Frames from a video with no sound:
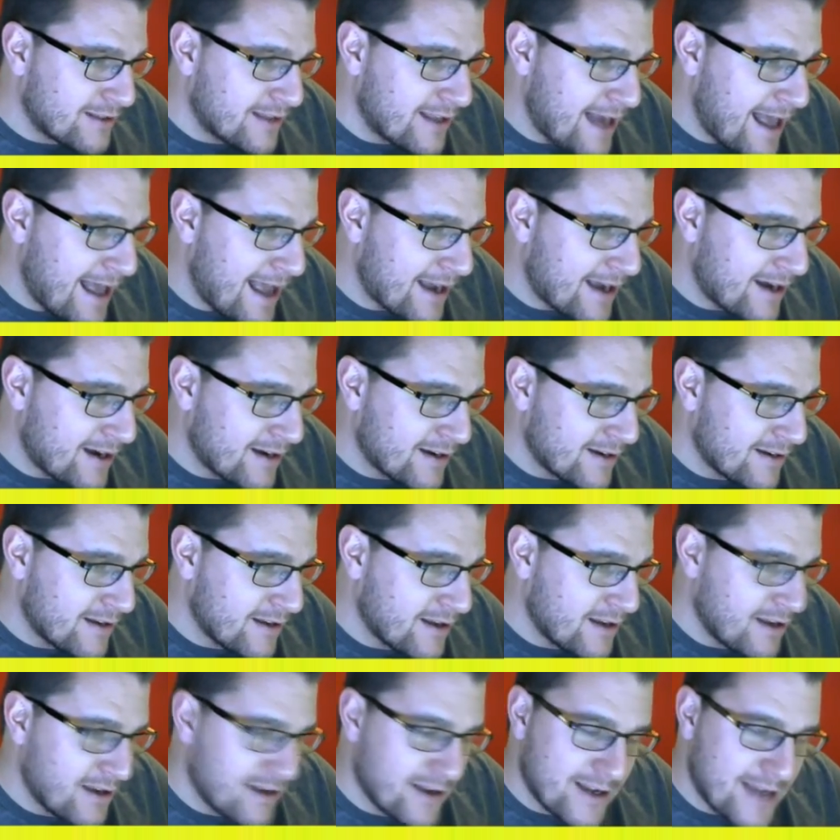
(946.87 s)
Delac,
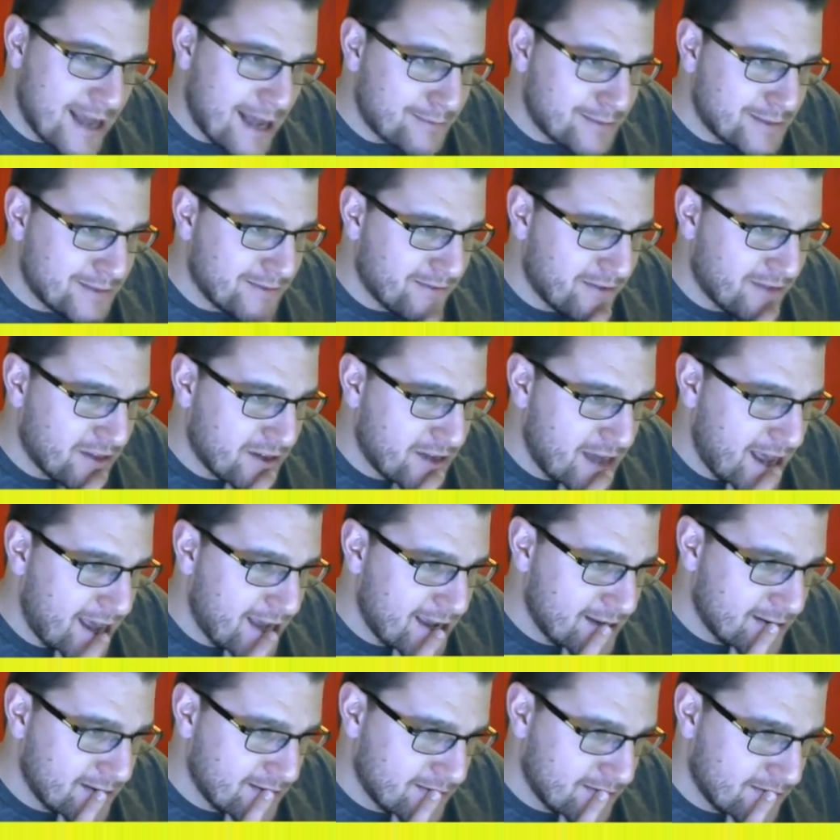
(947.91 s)
captain for the
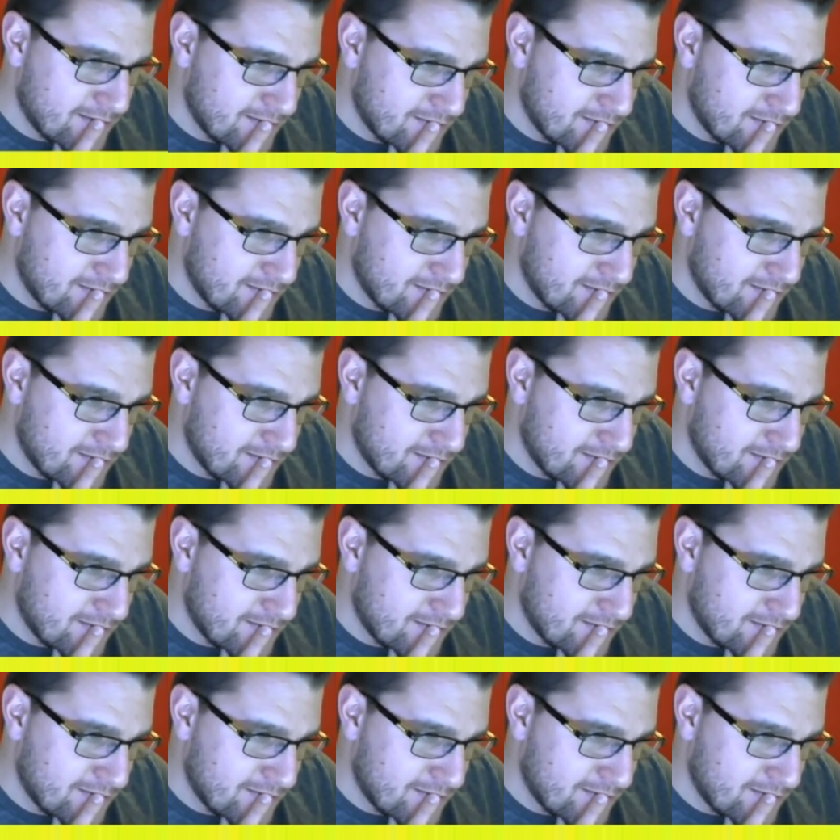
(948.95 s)
day,